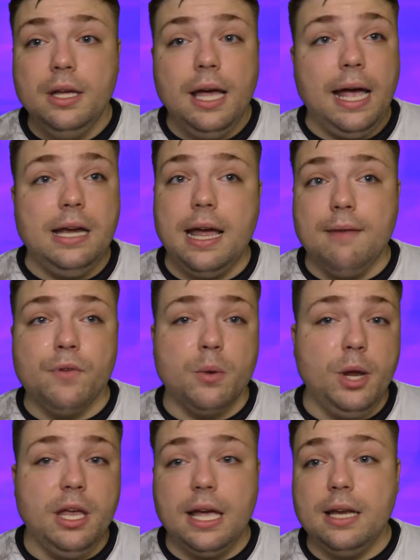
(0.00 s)
and every
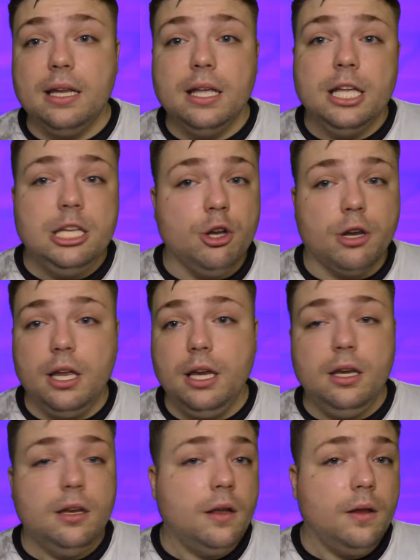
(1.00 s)
weekend you're
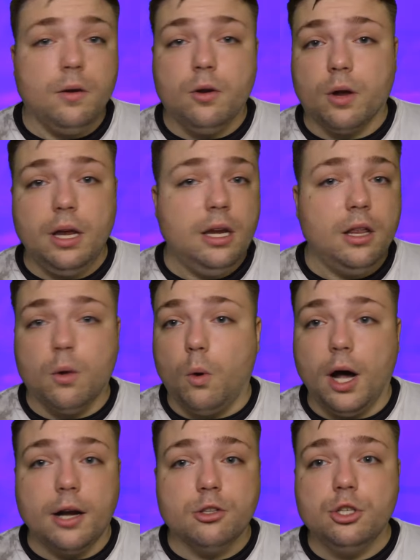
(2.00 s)
getting in the
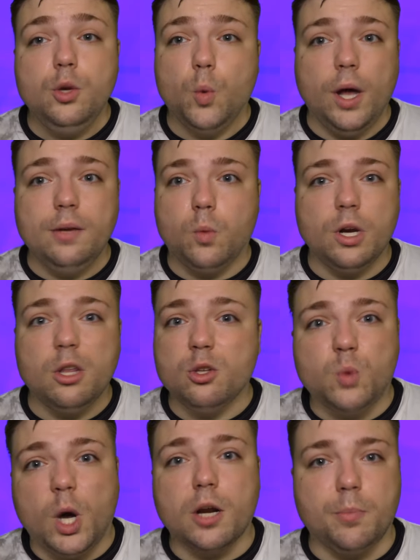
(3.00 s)
water, so you want one of those
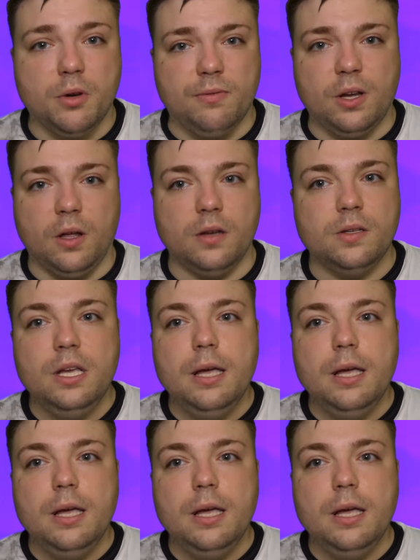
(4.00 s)
waterproof collars.